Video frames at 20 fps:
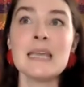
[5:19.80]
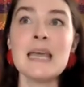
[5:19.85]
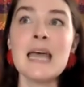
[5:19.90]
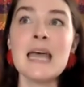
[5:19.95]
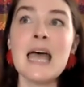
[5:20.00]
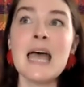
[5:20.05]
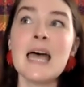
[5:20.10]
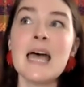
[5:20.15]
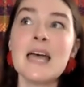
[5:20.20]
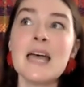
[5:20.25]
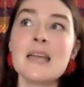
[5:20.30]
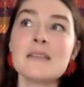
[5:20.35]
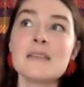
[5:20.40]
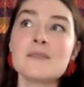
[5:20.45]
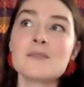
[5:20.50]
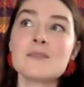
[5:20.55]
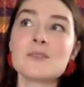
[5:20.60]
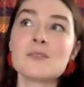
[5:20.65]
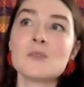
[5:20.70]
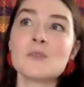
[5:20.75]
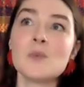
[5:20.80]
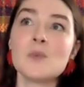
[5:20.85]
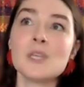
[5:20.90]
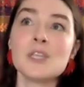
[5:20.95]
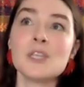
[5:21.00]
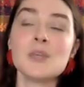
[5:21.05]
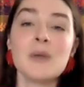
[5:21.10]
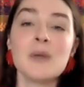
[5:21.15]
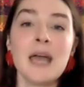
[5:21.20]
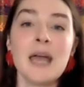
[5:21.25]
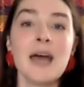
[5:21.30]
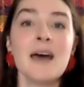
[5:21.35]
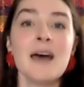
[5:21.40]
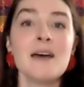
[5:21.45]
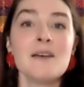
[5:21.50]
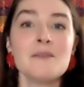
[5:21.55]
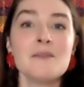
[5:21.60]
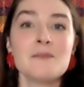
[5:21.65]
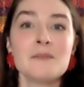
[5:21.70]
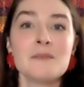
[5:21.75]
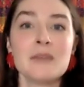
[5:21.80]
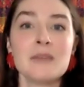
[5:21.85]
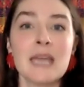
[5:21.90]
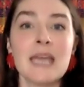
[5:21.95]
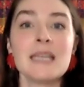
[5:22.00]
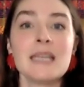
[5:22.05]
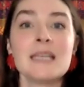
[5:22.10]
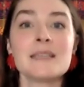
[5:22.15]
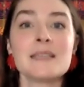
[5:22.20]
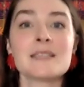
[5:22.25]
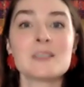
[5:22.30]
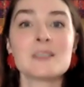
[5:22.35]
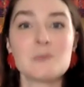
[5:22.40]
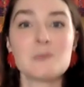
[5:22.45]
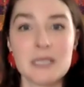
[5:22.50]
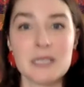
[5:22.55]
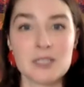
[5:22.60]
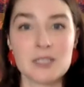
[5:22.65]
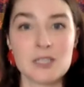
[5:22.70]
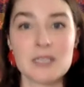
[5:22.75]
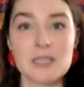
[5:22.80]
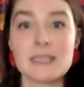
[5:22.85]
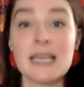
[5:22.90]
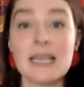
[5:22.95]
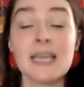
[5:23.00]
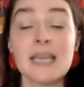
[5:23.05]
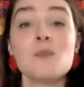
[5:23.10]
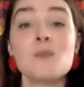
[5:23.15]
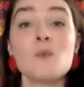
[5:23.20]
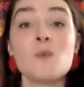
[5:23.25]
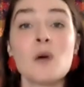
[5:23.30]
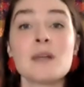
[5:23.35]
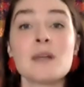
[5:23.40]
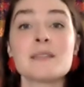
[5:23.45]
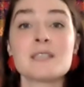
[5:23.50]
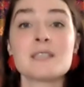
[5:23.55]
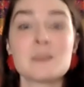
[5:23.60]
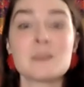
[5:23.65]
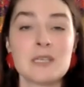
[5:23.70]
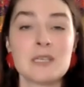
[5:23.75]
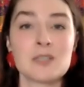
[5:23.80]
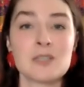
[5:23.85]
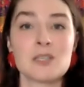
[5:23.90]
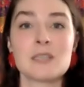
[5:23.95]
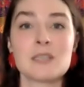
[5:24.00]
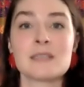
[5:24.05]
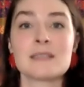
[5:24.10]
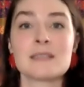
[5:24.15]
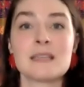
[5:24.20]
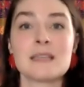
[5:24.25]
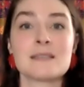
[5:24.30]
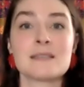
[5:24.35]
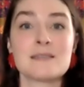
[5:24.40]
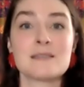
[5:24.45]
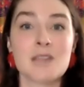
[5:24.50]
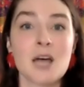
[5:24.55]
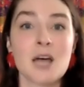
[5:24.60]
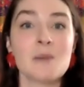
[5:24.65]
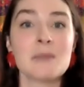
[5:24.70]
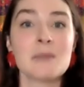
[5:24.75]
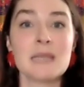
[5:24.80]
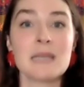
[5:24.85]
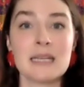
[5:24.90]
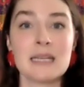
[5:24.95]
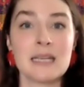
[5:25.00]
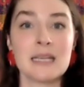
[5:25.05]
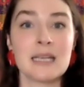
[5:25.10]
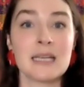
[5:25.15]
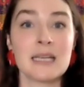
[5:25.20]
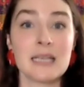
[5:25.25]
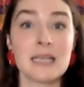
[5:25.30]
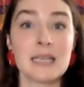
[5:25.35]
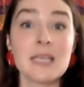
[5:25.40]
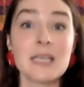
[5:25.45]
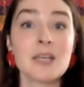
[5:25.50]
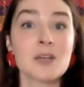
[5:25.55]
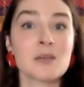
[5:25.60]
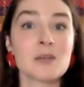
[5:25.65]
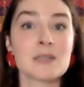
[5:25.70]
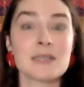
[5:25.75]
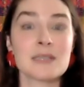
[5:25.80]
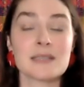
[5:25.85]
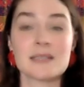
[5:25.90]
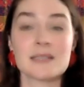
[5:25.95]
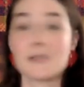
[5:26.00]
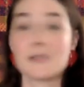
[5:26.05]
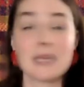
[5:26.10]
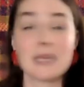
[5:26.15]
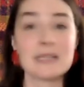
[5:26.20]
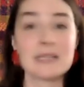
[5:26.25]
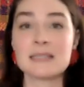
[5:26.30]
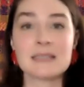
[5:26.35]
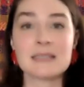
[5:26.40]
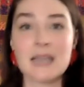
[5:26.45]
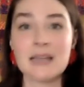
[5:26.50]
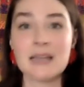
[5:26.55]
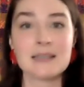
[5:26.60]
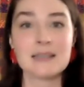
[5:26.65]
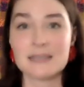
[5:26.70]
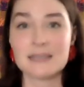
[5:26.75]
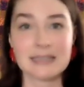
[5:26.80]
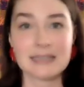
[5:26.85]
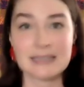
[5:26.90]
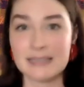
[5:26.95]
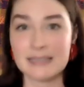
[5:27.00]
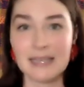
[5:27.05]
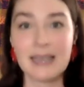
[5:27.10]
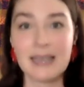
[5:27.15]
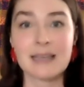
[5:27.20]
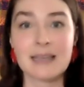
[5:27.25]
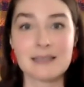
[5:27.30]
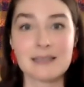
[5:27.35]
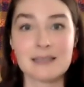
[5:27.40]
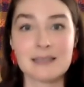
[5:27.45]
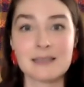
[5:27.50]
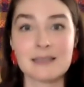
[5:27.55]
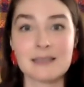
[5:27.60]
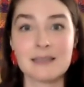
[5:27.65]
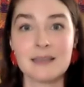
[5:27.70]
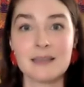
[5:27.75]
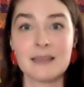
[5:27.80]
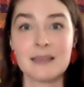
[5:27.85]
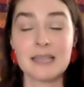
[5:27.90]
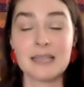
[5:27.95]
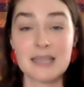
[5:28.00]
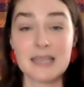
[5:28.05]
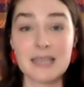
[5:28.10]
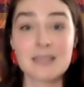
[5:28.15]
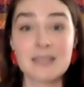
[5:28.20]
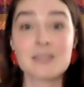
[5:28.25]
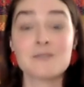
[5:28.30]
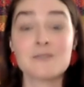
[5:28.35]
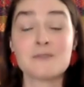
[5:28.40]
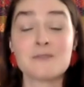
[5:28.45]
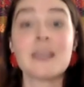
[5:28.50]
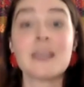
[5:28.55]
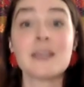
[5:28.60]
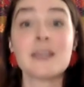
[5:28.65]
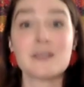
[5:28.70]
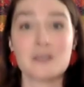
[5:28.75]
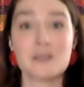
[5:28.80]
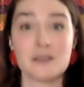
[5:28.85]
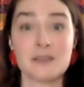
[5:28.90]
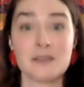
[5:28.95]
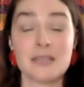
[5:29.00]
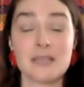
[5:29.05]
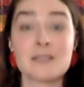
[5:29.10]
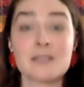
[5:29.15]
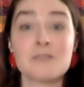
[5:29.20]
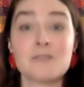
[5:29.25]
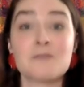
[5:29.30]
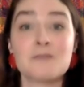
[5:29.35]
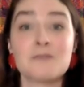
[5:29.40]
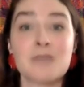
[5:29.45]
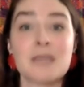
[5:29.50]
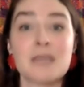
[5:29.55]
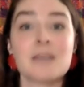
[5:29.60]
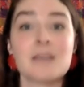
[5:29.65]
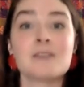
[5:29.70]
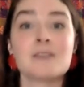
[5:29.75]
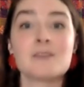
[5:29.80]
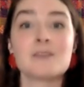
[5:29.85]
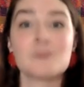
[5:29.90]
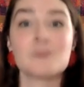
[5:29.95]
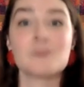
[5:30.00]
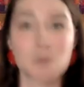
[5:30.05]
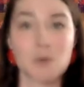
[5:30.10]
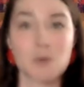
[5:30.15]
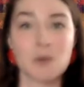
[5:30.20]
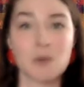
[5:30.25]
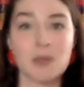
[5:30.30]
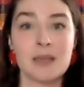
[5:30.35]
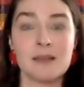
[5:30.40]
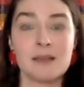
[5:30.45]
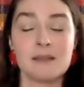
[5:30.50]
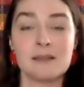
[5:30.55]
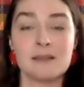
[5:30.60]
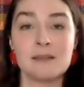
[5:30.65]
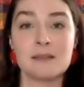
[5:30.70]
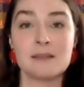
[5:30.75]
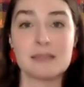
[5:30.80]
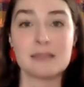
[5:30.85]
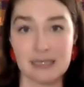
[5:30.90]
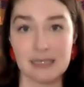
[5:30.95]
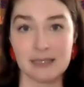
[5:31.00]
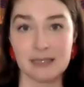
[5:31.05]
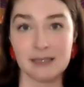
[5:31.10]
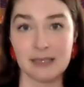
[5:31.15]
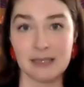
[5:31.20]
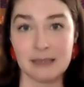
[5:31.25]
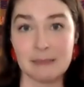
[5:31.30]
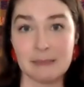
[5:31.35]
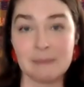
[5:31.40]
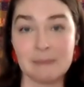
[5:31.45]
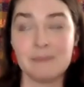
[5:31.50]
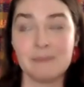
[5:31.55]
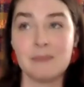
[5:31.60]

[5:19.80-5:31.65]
And when you have any species, any one species that's dominating an ecosystem, that's not success. That's a failure. That's a failed, broken system.